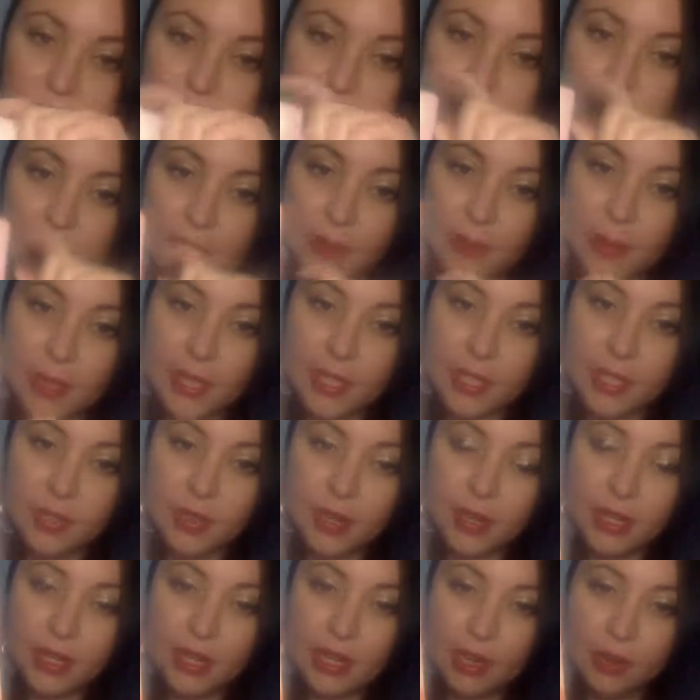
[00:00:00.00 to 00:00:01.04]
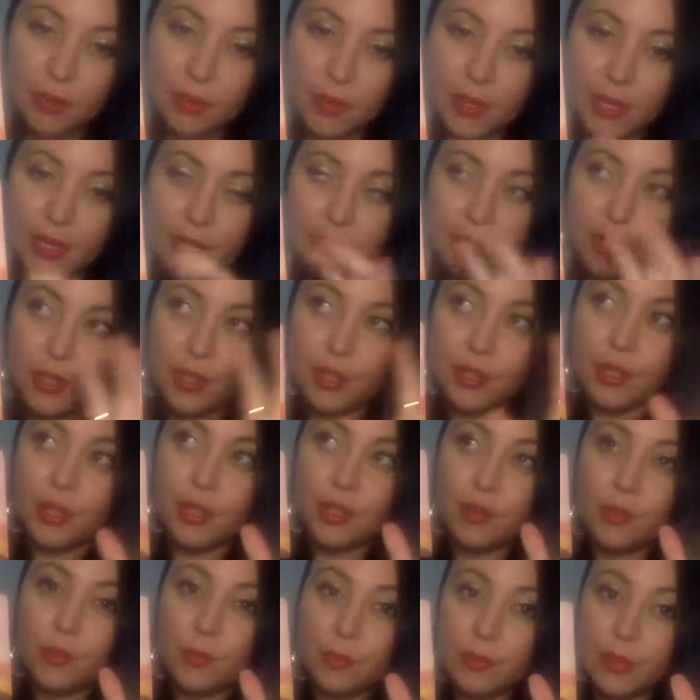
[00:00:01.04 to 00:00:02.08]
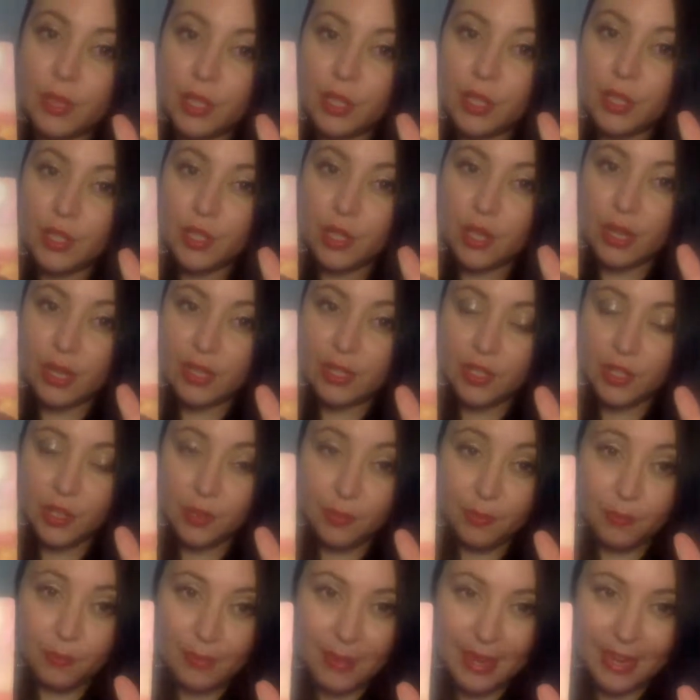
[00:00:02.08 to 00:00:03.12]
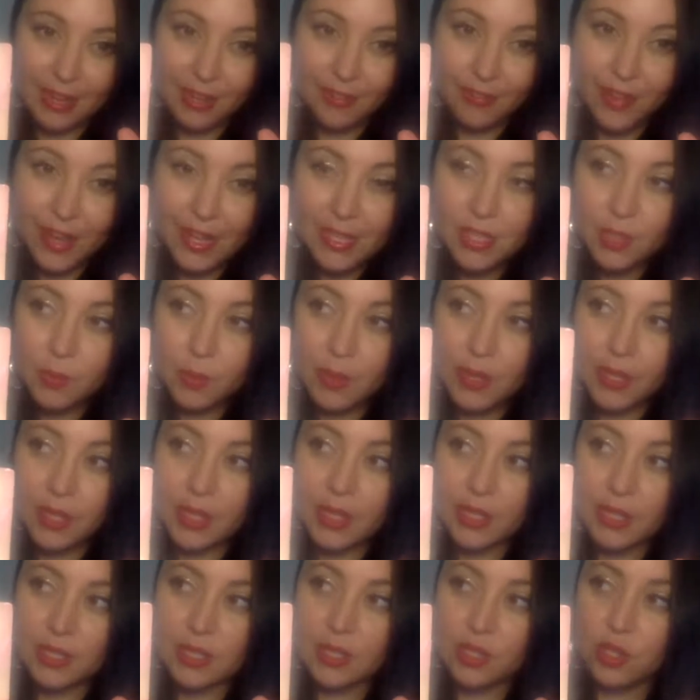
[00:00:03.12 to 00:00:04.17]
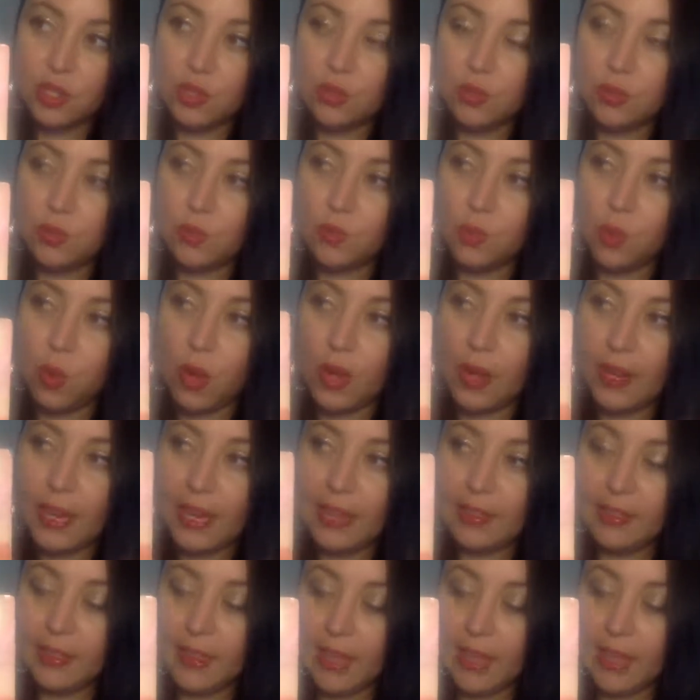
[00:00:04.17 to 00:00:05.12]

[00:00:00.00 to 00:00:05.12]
you're in a place right now where you're really trying to manifest what it is that you want in